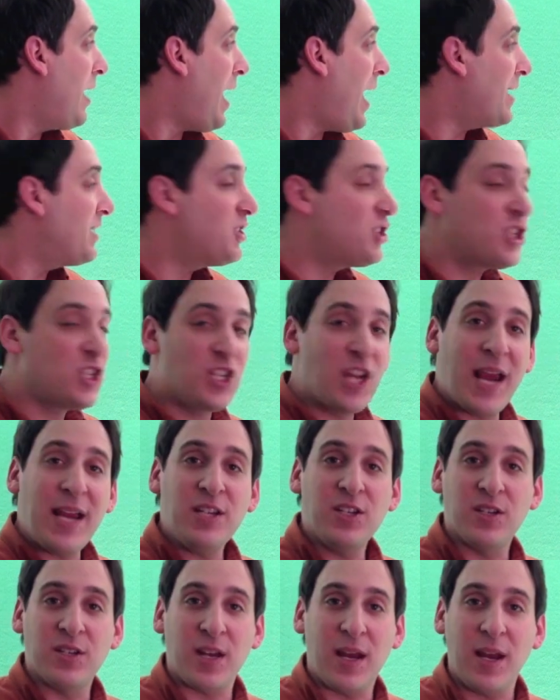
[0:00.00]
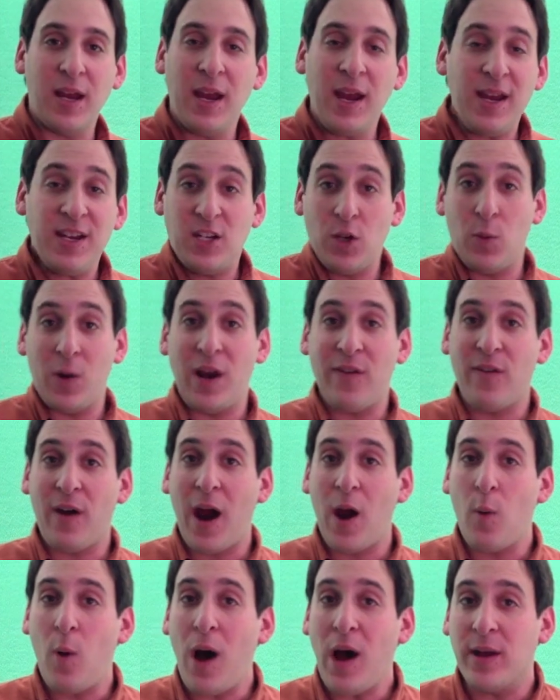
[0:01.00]
and changes it into whatever
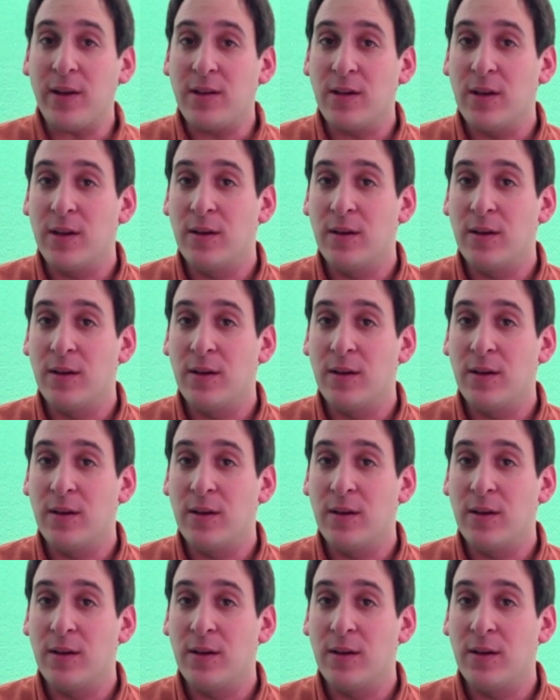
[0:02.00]
I want.